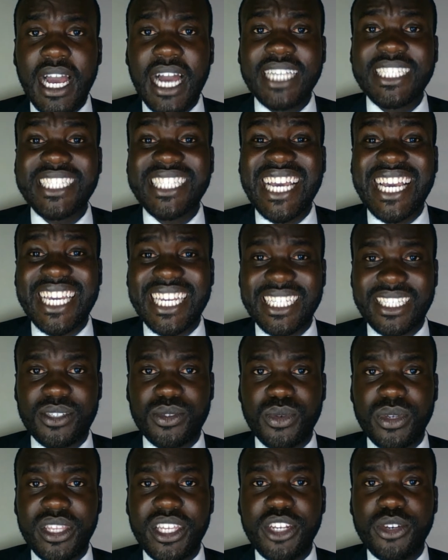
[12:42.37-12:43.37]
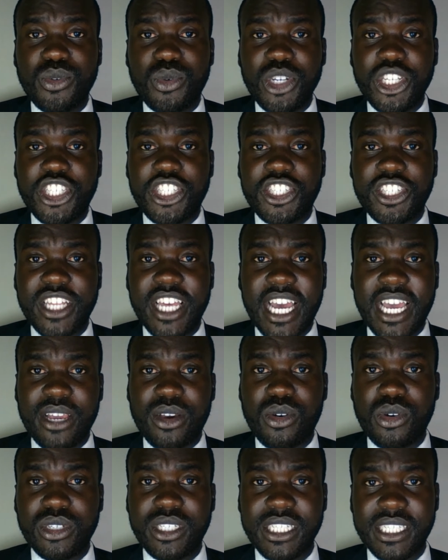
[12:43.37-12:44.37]
circuits within which the High
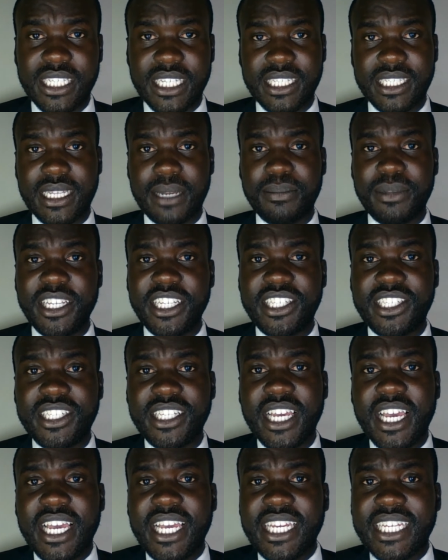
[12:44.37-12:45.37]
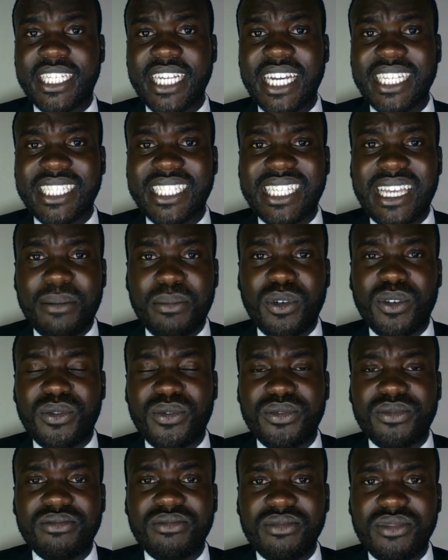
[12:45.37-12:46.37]
Court is established. It has some of,
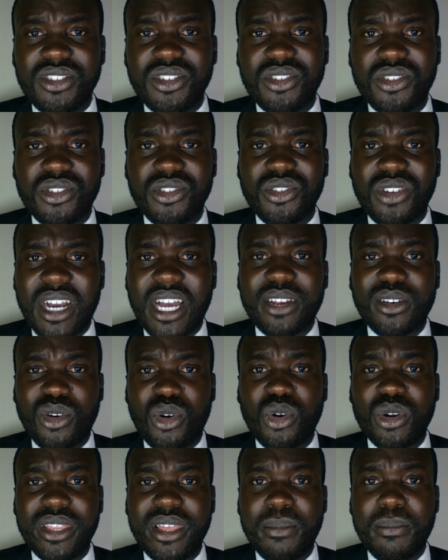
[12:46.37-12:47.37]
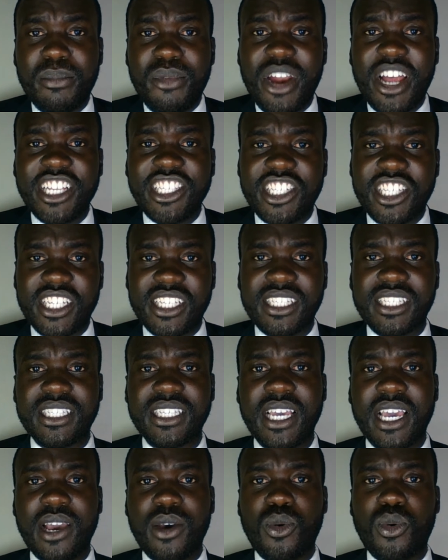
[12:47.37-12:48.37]
you can call them branches
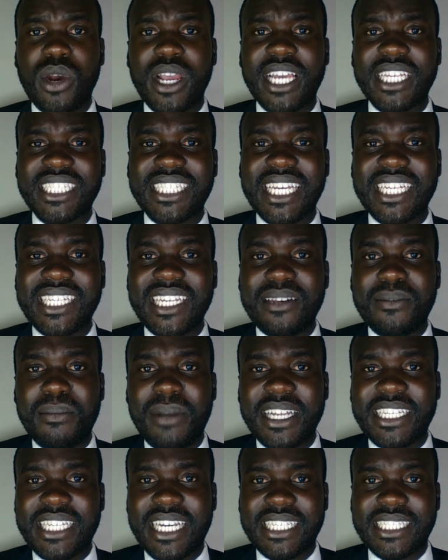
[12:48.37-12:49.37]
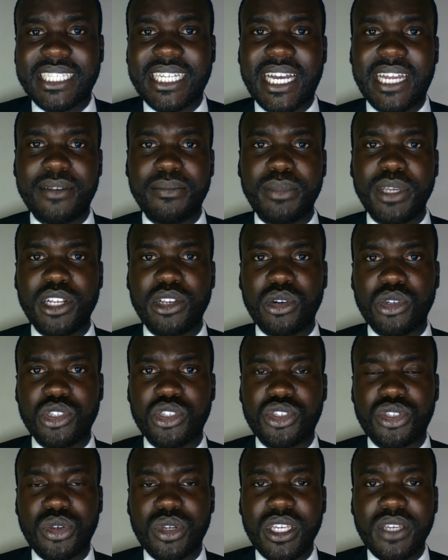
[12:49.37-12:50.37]
where certain matters can be lodged.
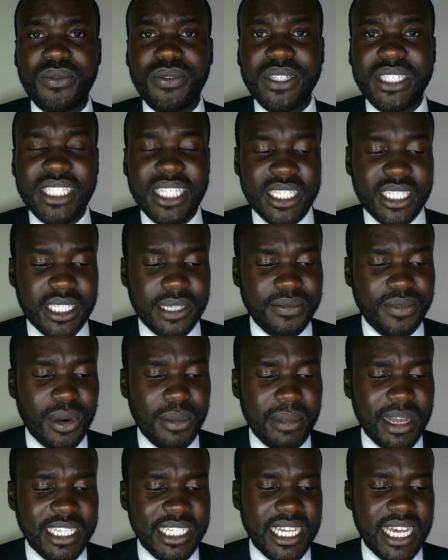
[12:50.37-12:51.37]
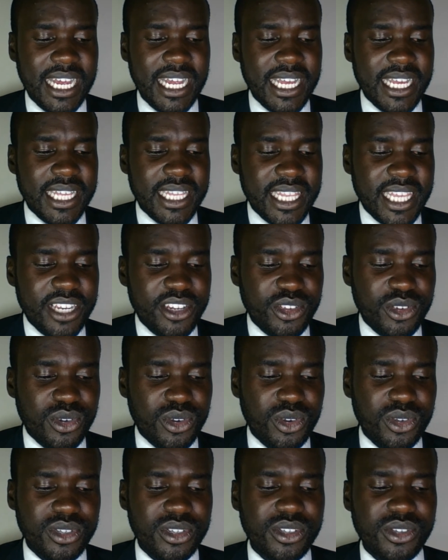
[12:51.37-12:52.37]
So if it's a civil matter, then
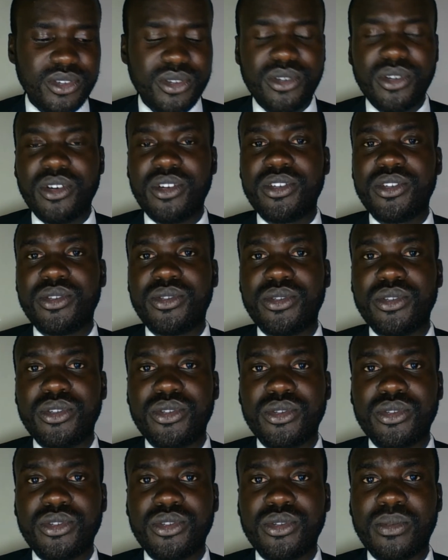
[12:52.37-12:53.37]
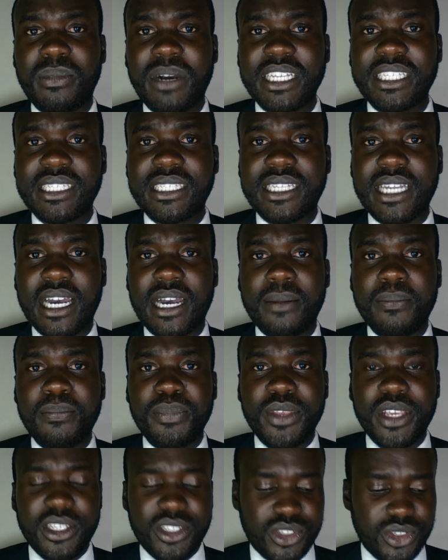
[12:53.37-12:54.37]
you must
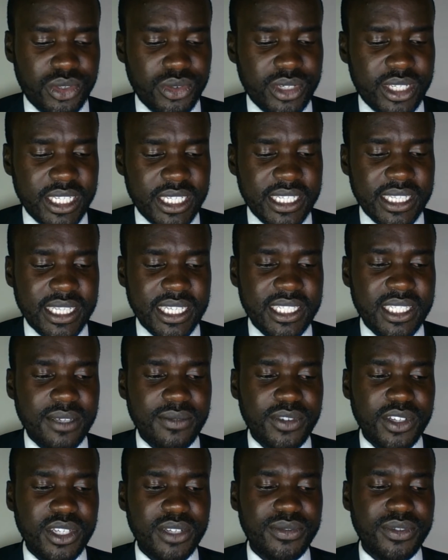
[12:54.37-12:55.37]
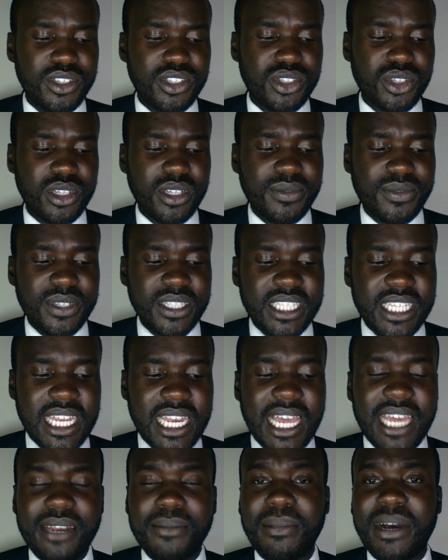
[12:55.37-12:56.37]
institute it in the Civil Division. If it's a
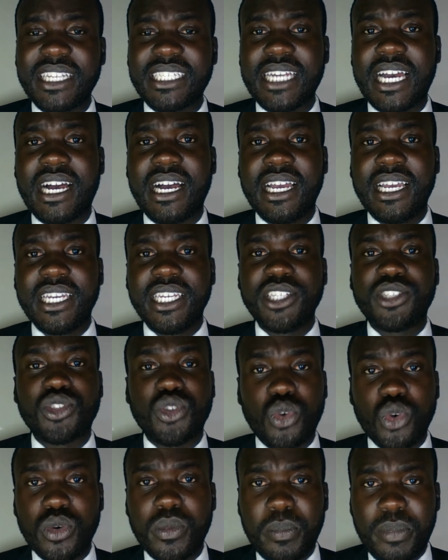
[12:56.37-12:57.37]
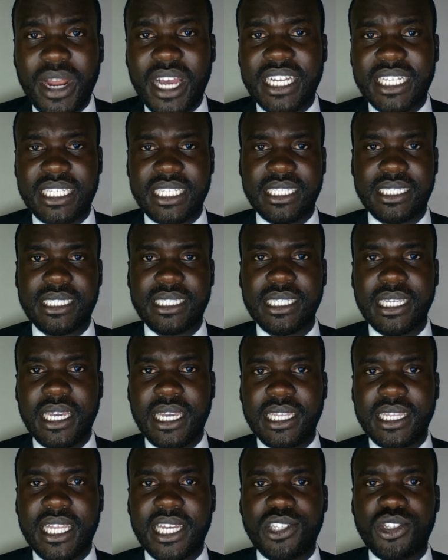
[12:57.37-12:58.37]
land matter, it's good practice
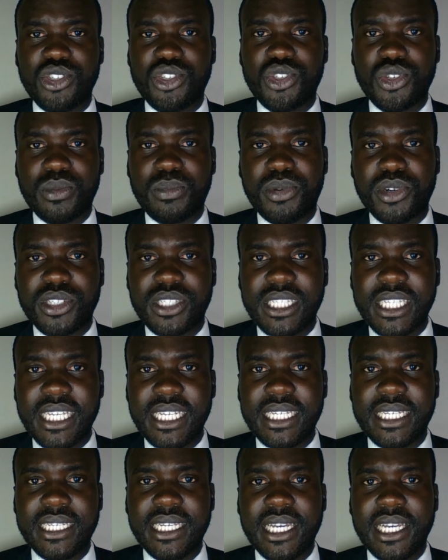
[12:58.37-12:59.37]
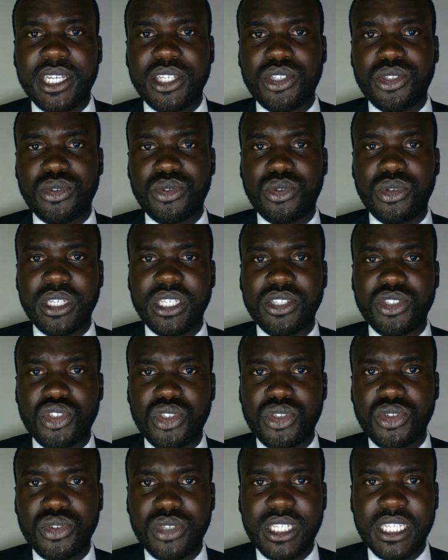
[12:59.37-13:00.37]
that you should proceed to
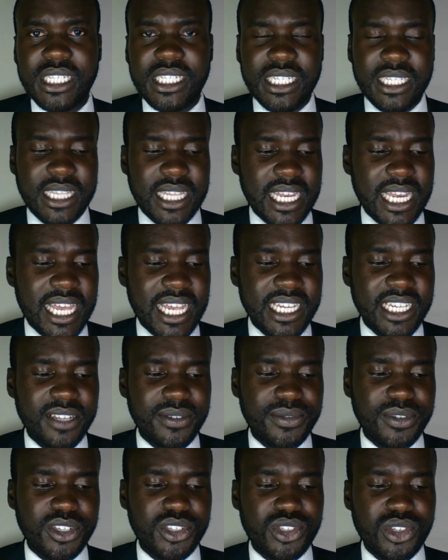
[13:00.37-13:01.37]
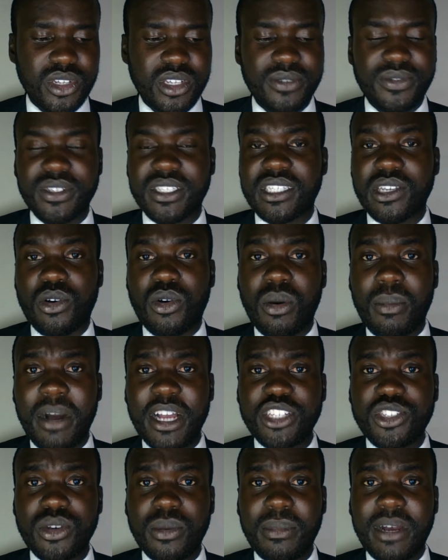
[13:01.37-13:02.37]
institute it in the Land Division. If it's a
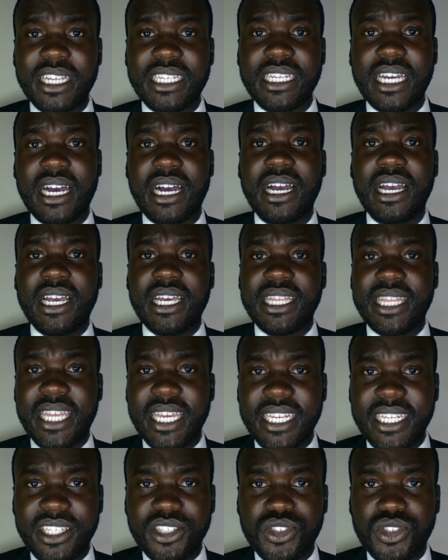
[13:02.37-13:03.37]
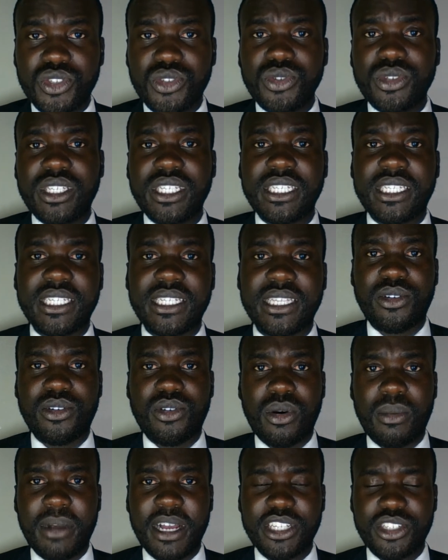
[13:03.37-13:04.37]
commercial matter, then institute it
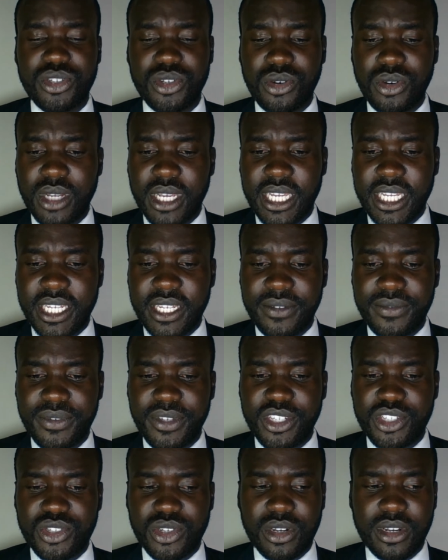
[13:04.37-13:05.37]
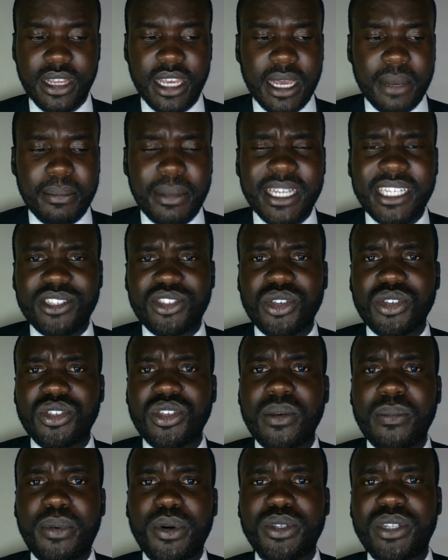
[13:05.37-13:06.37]
Commercial Division. But it's
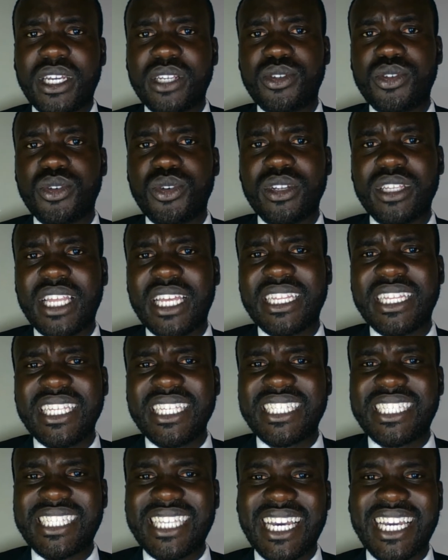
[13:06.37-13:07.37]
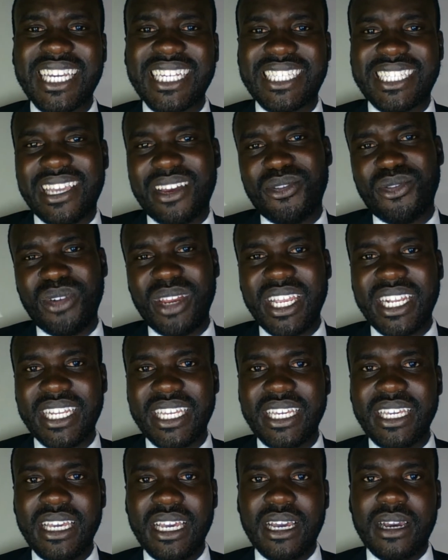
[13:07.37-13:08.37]
also important to note that these circuits are
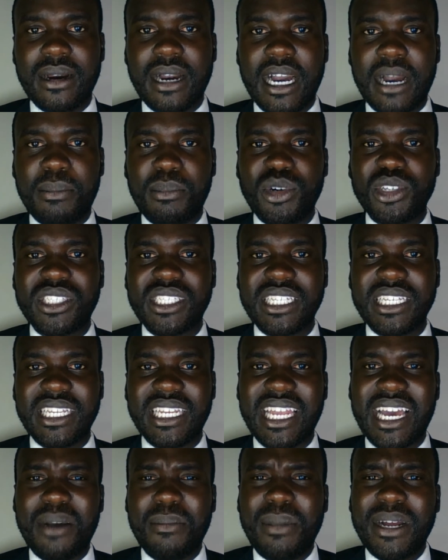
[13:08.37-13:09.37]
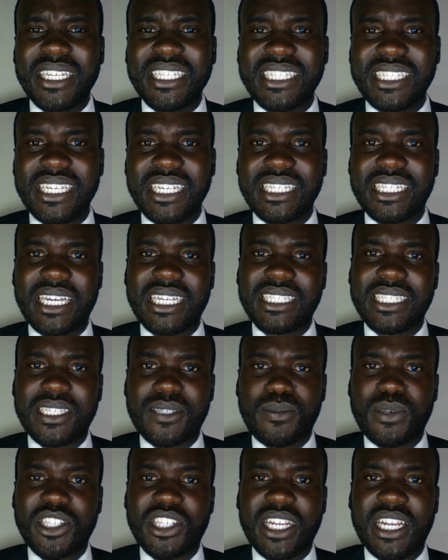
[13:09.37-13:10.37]
really mostly in urban centers,
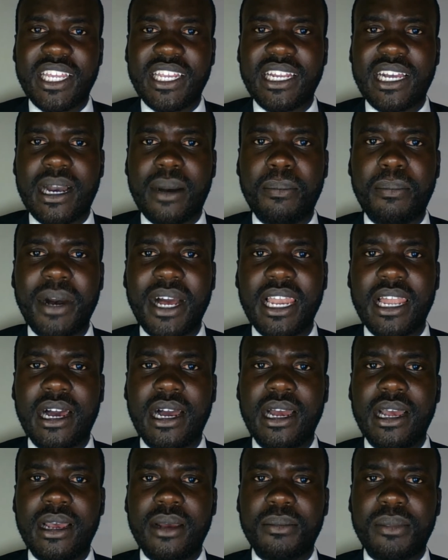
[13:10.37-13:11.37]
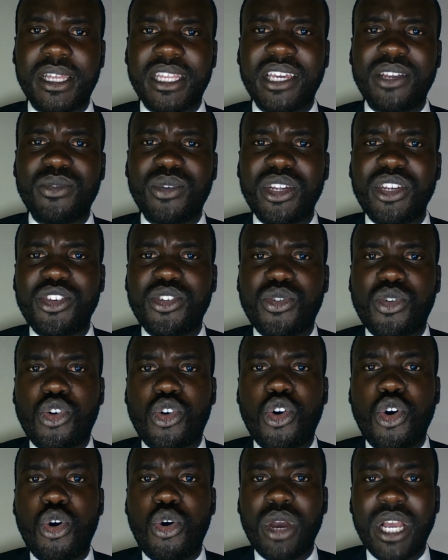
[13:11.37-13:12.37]
especially in Kampala. But then when you
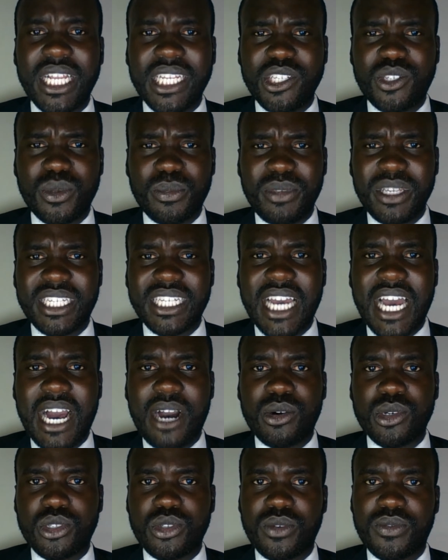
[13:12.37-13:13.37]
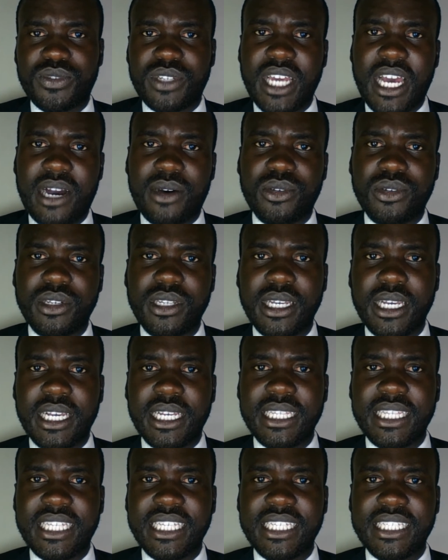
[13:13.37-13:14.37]
go a little bit out of town,
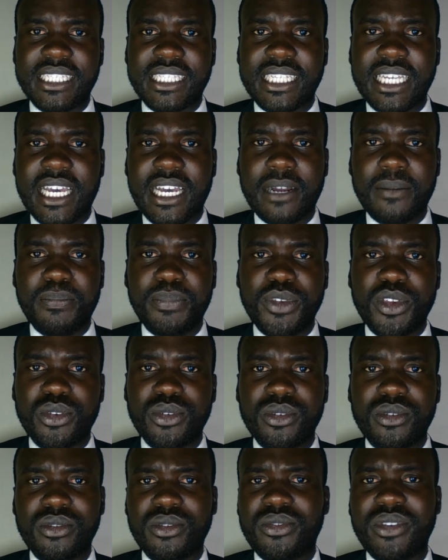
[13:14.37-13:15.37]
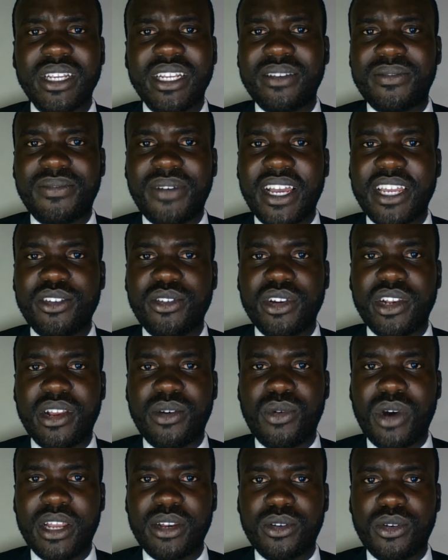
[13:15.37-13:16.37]
these you really find only
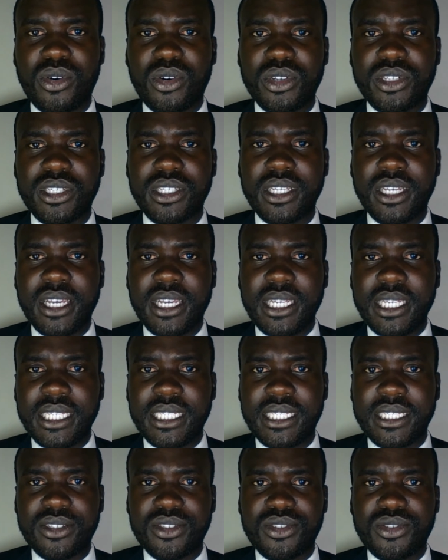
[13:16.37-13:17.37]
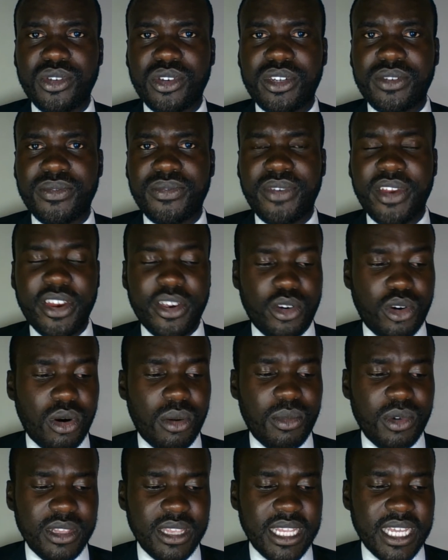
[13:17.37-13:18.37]
one court. It is not very
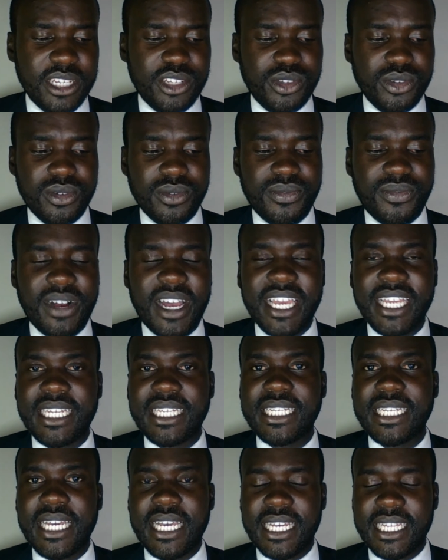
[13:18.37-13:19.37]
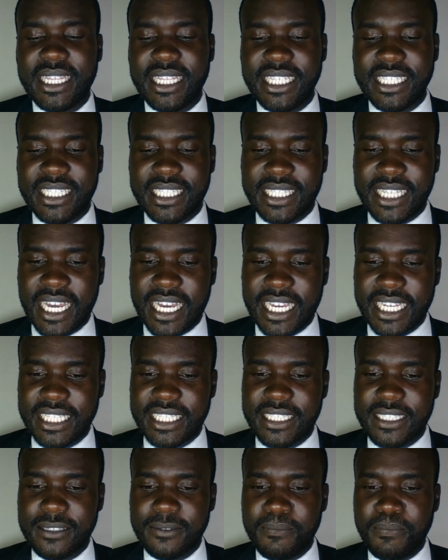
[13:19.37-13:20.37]
common that you'll find these
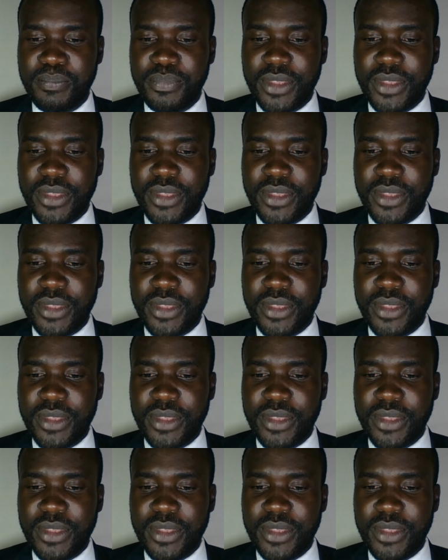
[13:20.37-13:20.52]
circuits.